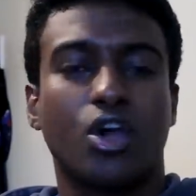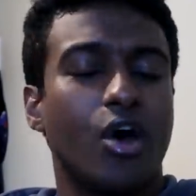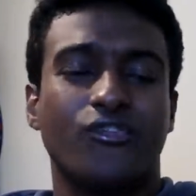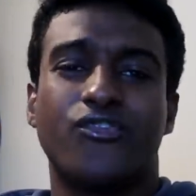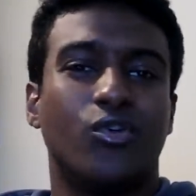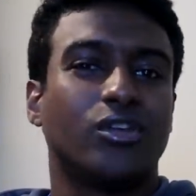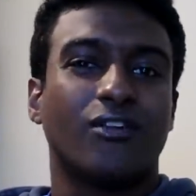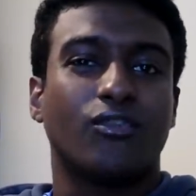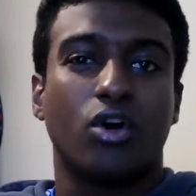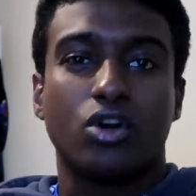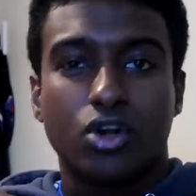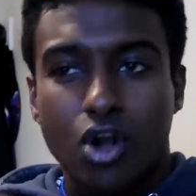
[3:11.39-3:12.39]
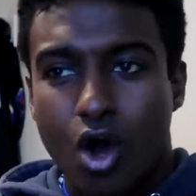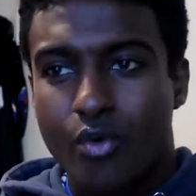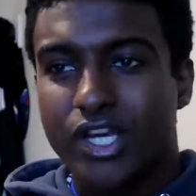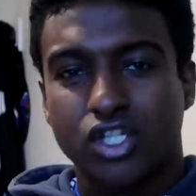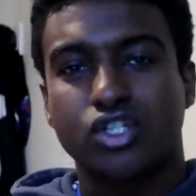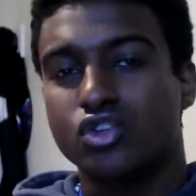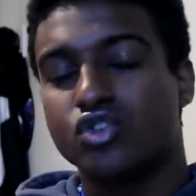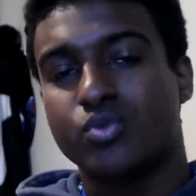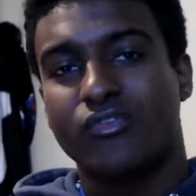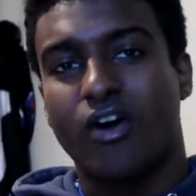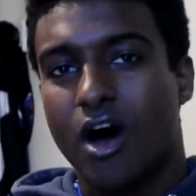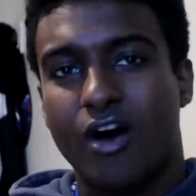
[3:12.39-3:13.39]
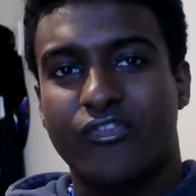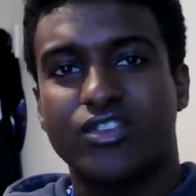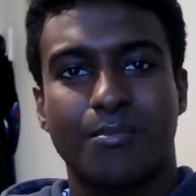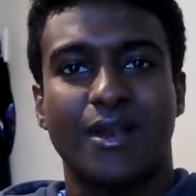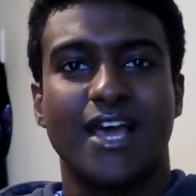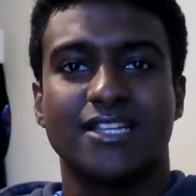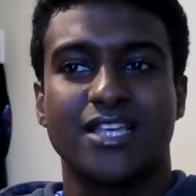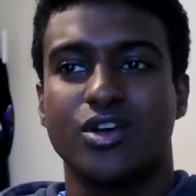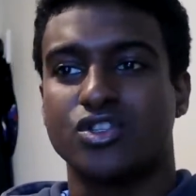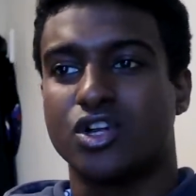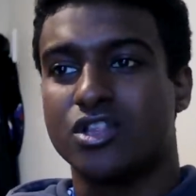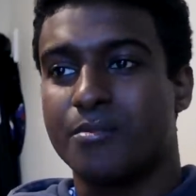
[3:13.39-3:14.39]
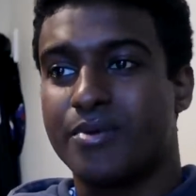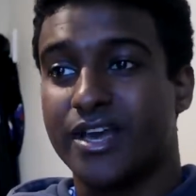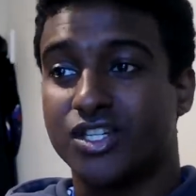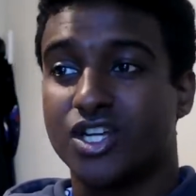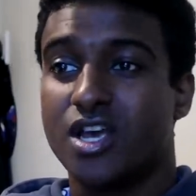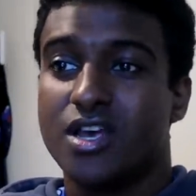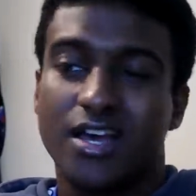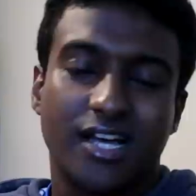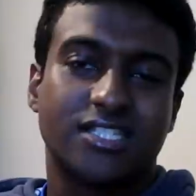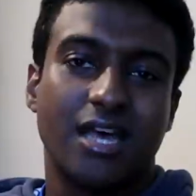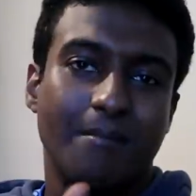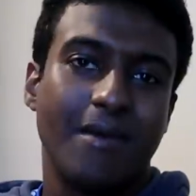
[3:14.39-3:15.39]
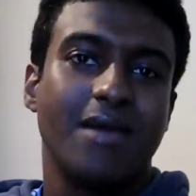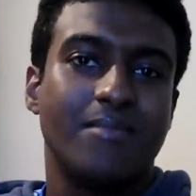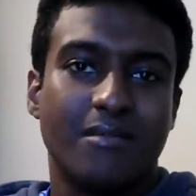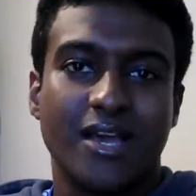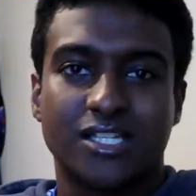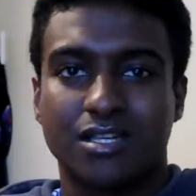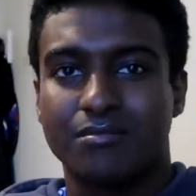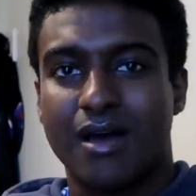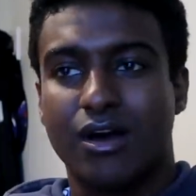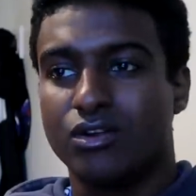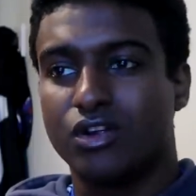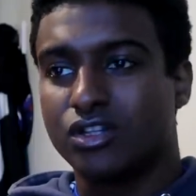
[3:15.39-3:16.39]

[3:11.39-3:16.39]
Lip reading: Going forward, I've got no issues with half of the players that was on the pitch, except maybe Mason Mount.